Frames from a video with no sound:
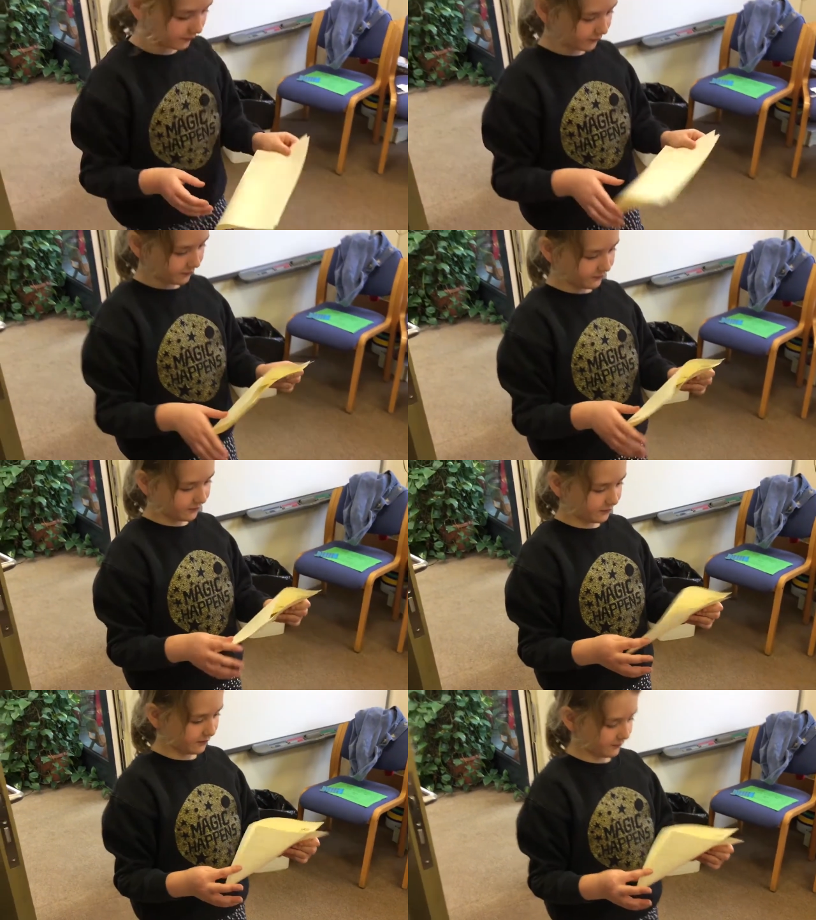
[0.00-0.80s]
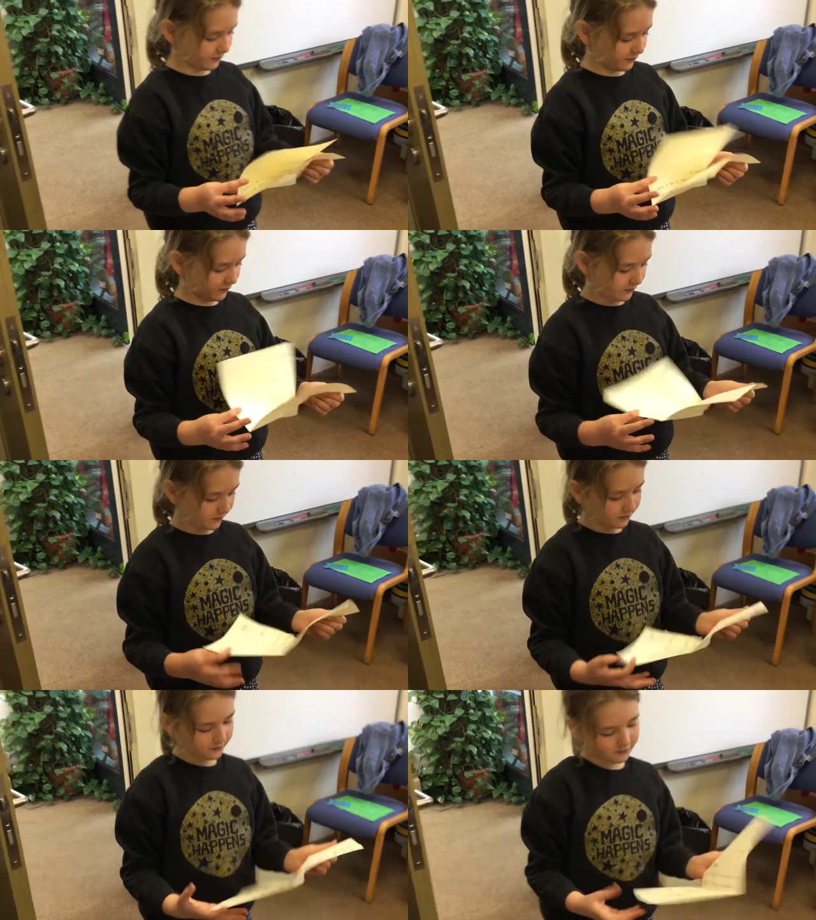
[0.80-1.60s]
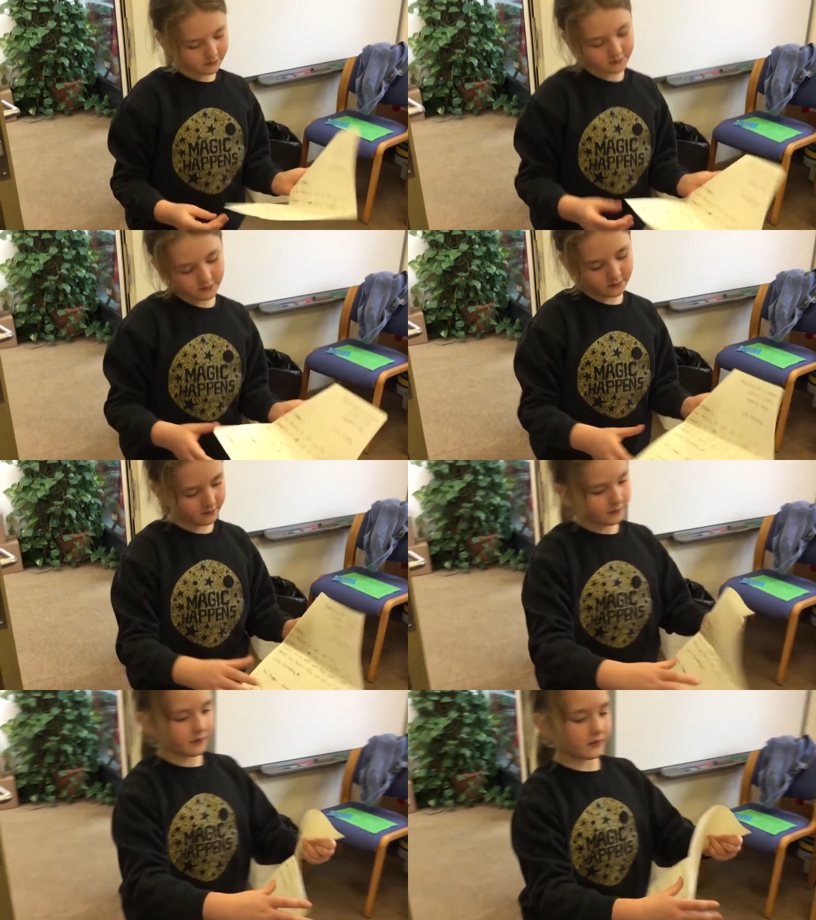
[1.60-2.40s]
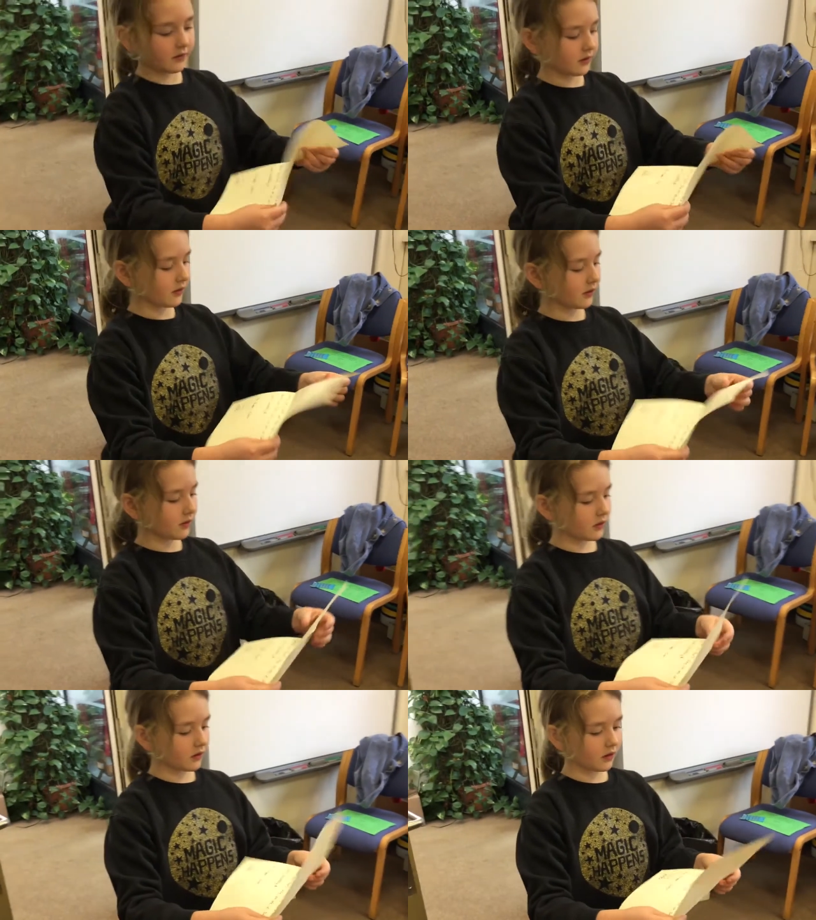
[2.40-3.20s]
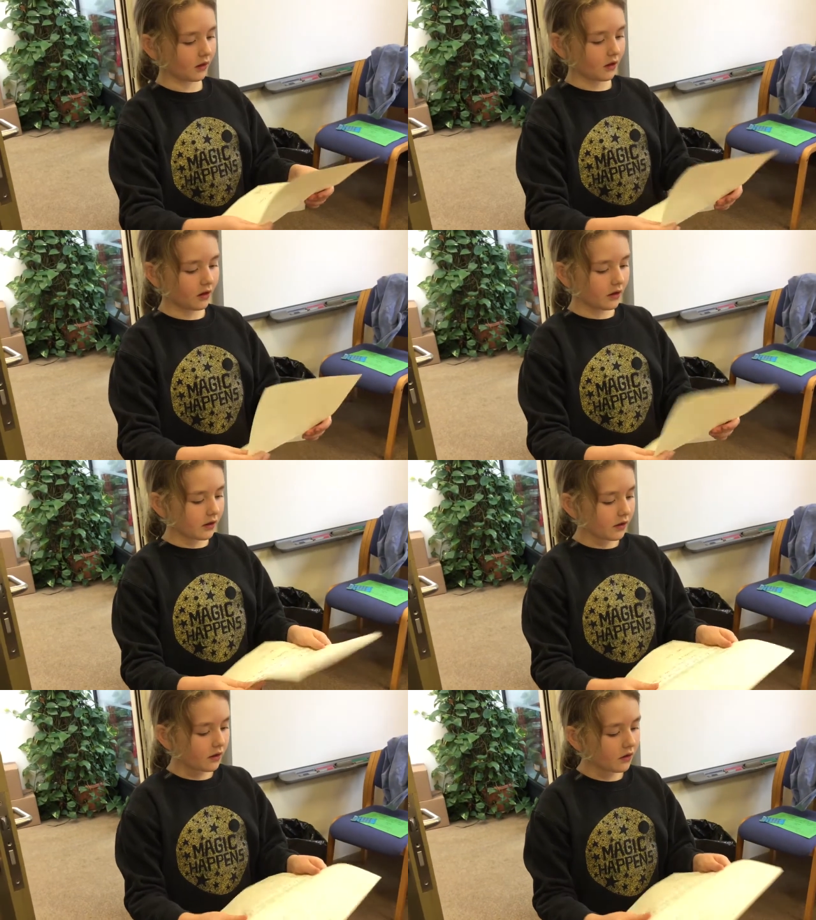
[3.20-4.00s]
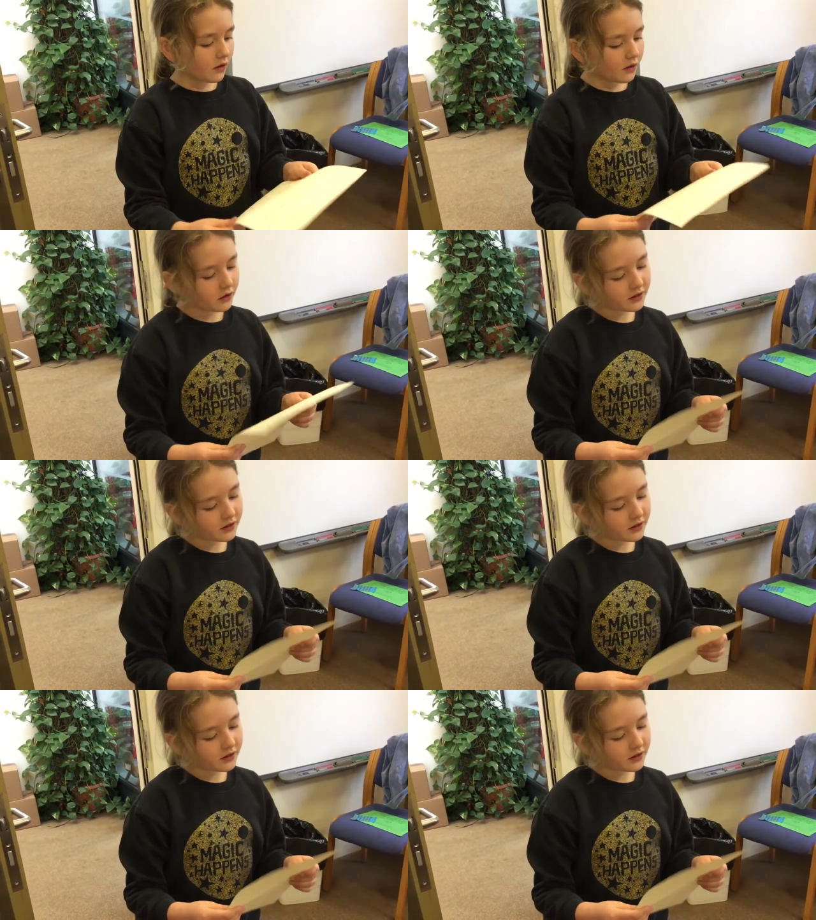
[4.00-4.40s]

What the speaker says: Nothing is said.